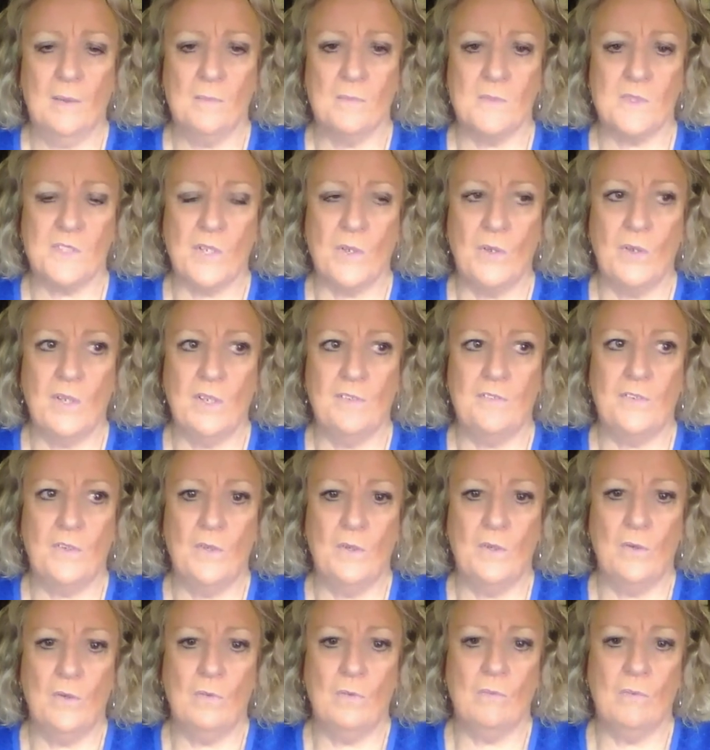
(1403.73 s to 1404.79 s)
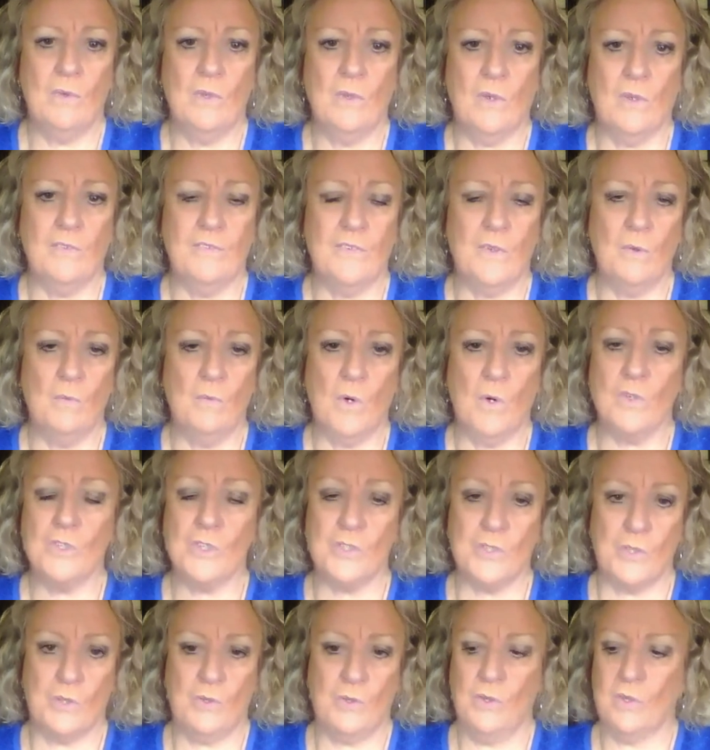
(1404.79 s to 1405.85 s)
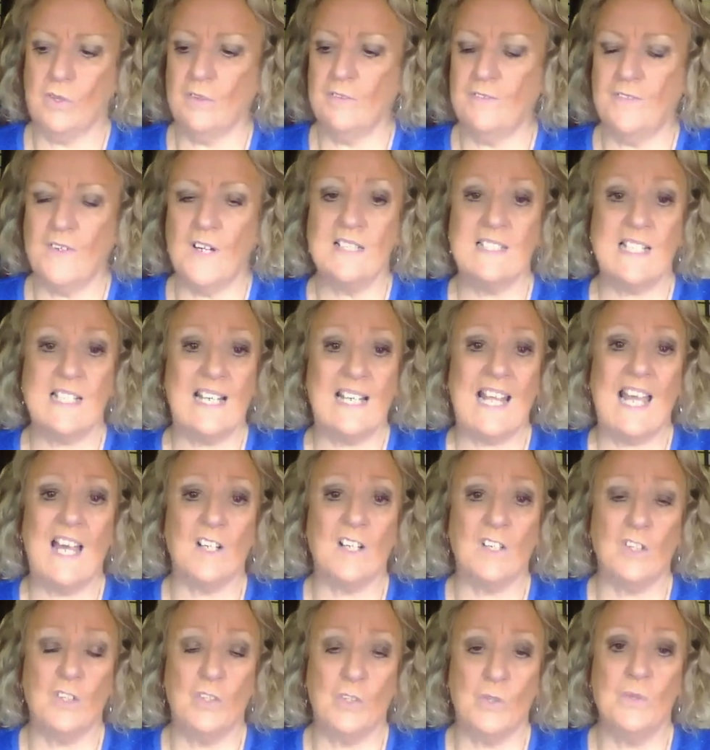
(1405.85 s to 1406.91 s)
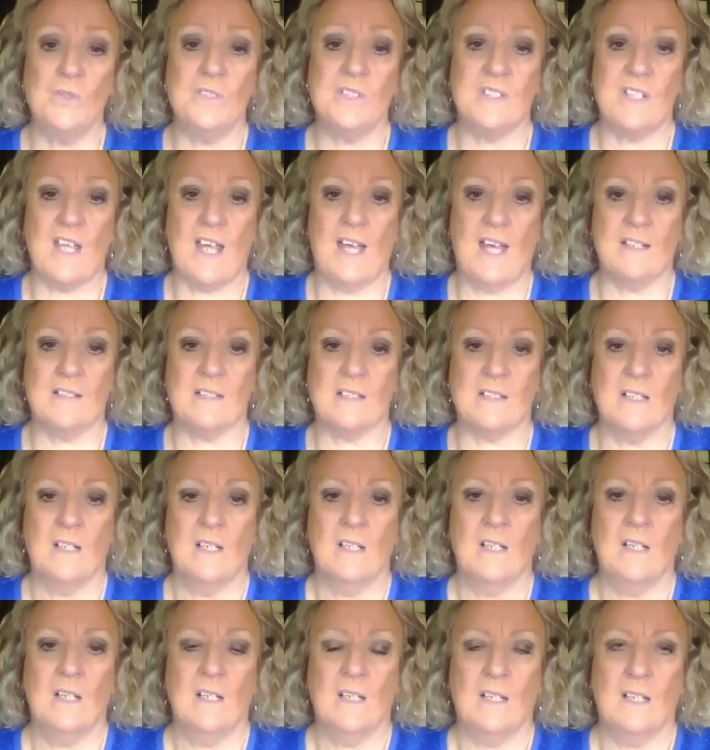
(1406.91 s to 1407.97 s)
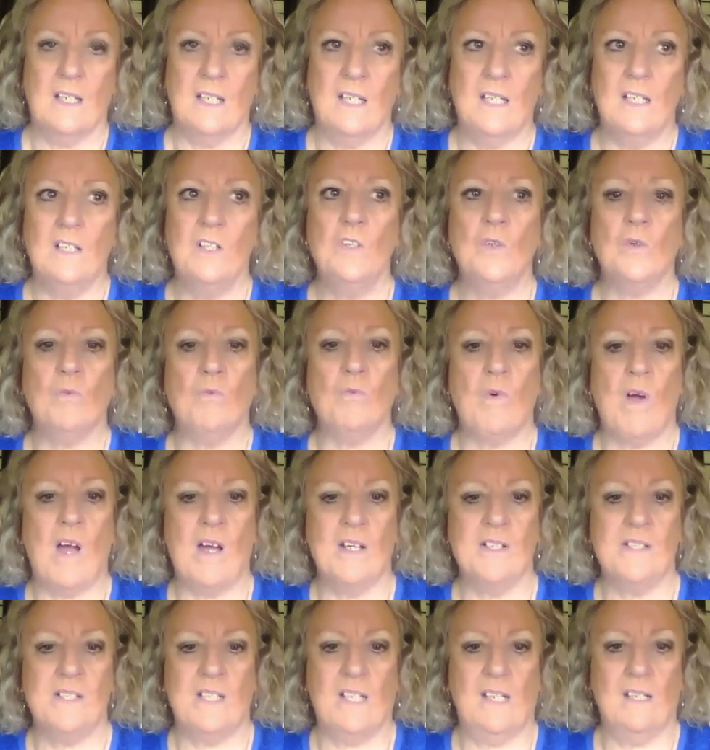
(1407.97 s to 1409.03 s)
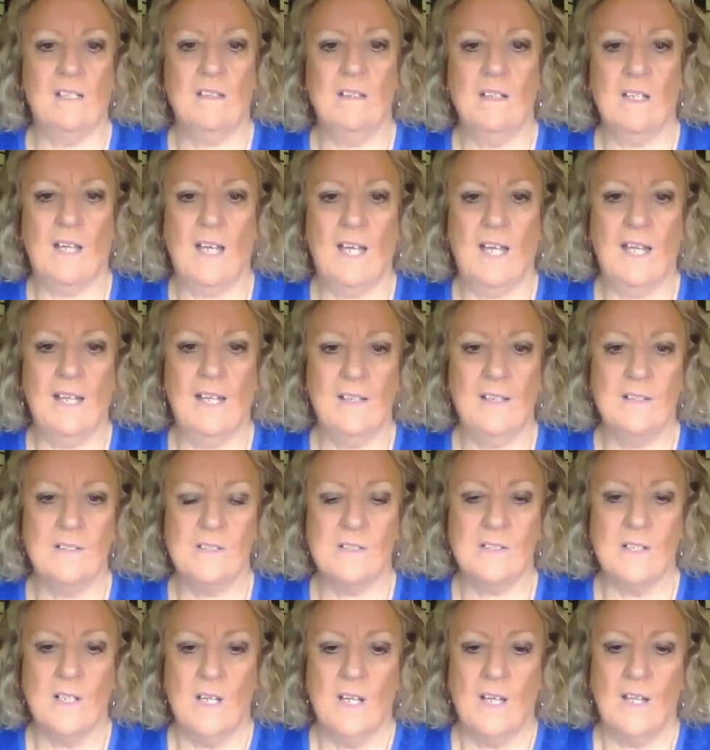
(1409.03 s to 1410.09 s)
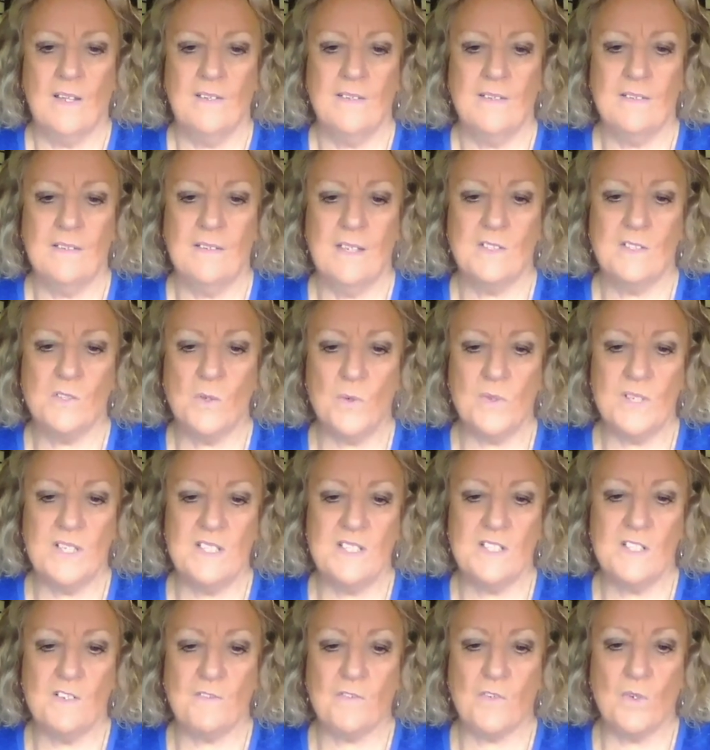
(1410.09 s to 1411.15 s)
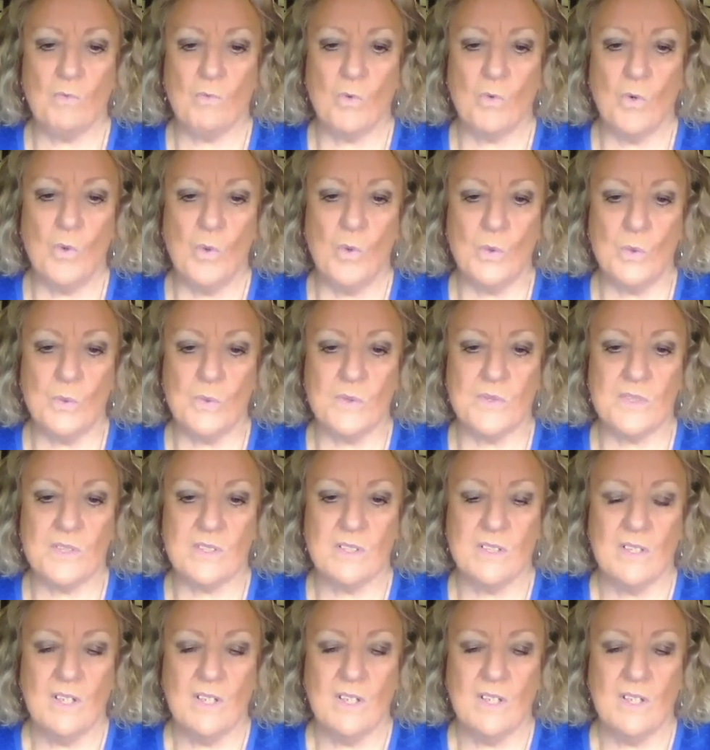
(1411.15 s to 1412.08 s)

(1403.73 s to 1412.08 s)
So if you want to, you can find out how to use that in your writing, and there's all these different rules.